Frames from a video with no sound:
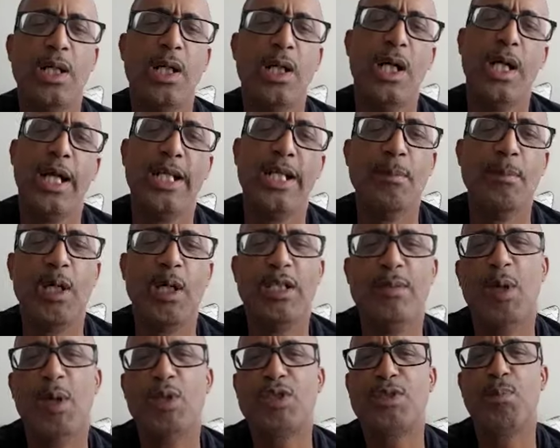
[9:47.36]
Oh yeah,
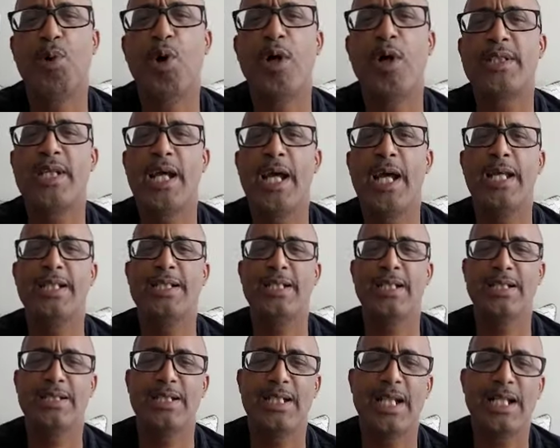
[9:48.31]
and the, and the, most important
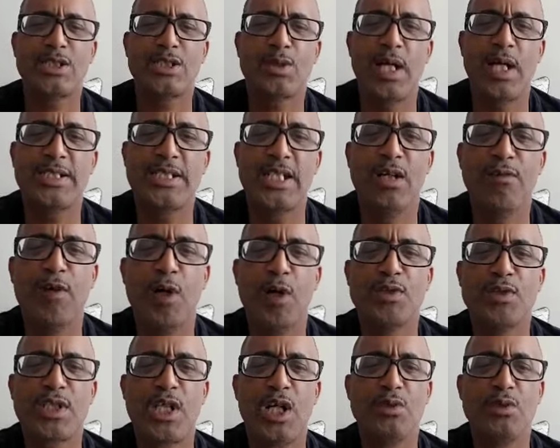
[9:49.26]
thing that I, that I try to tell
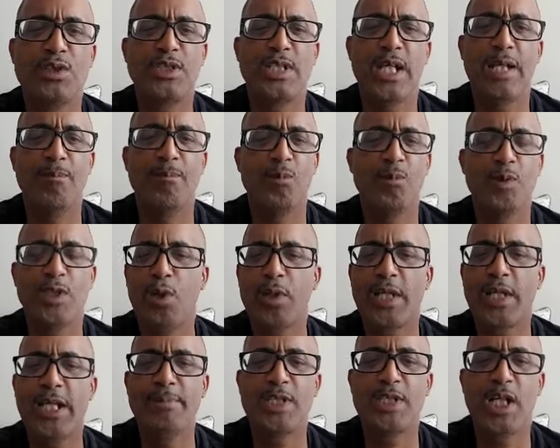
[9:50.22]
folks, coach, that we
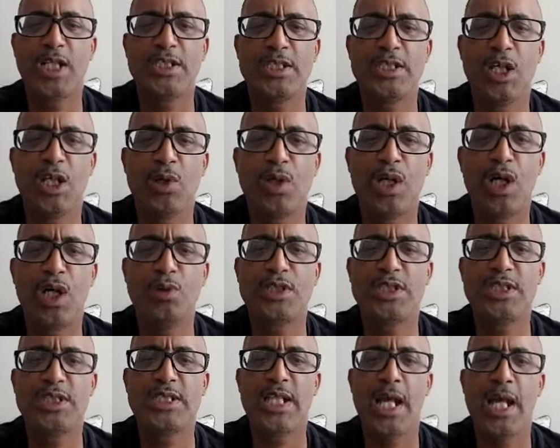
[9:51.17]
gonna keep touching on,
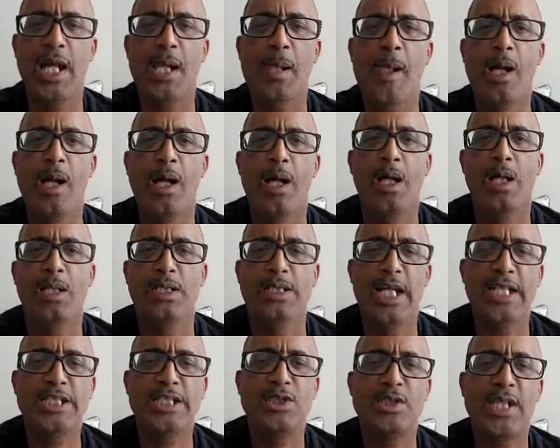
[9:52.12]
coach, is that
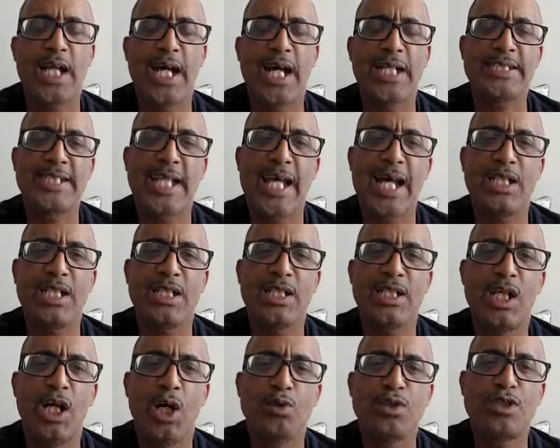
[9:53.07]
yes, you got
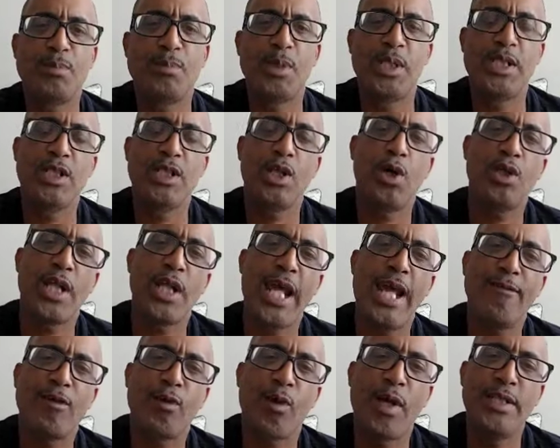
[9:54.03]
talent, coach, but in order
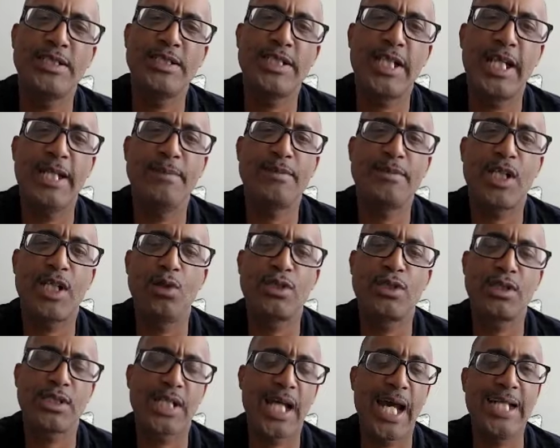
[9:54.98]
to have great teams,
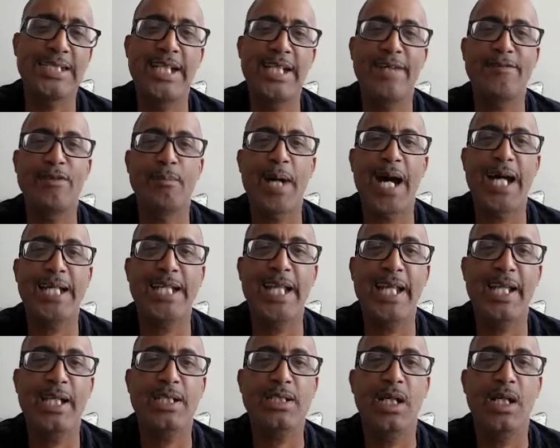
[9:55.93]
coach, guys have to buy
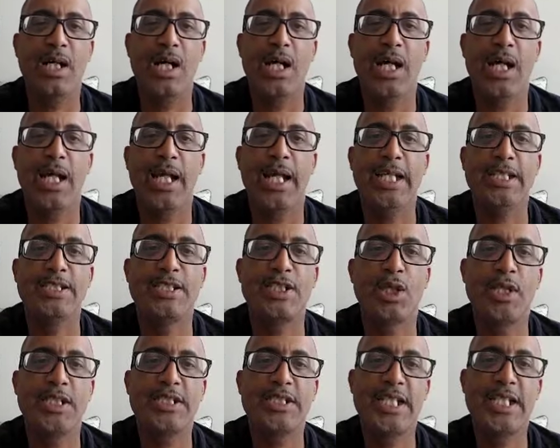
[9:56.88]
in, and
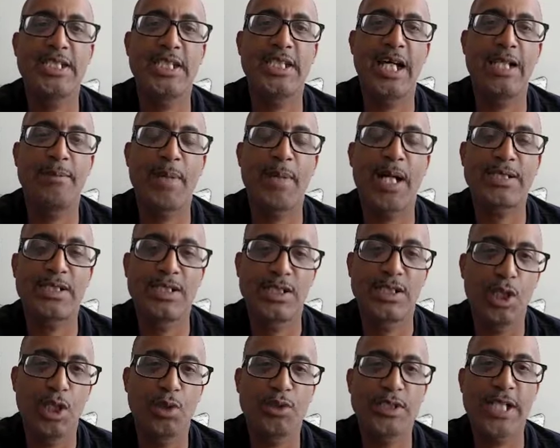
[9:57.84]
so this says a lot about
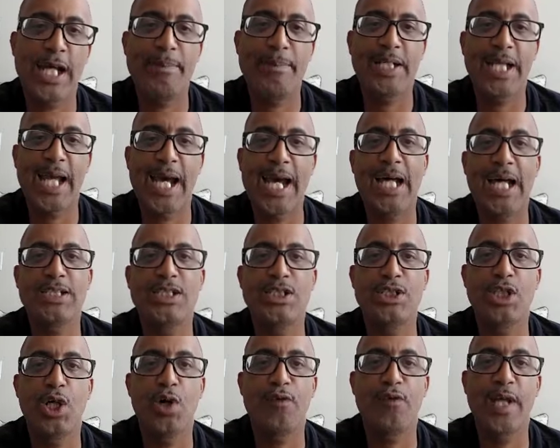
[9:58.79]
you know the type of
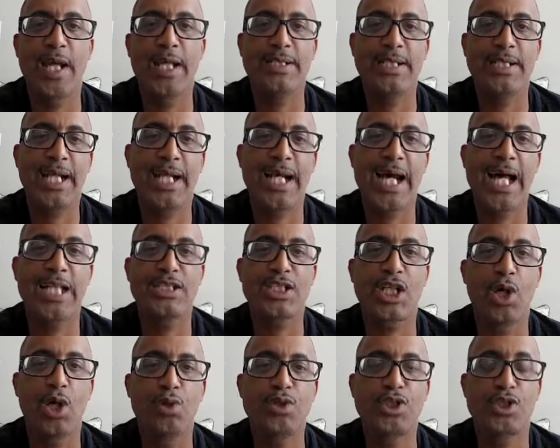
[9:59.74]
guys you know that that
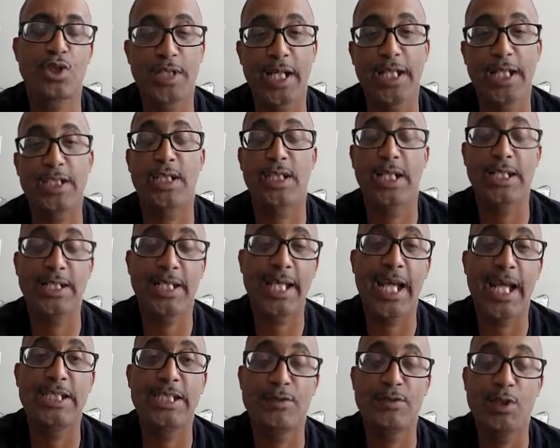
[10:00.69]
college coaches or that in the
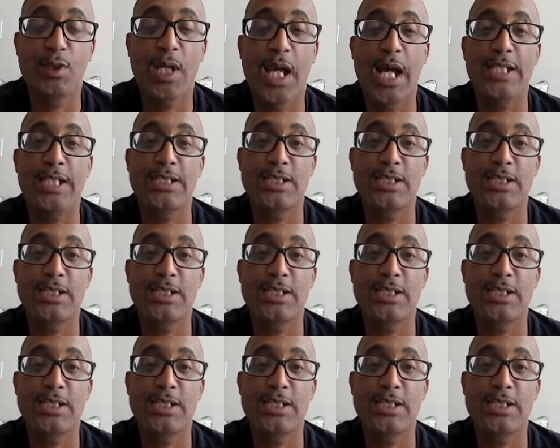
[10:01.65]
case of you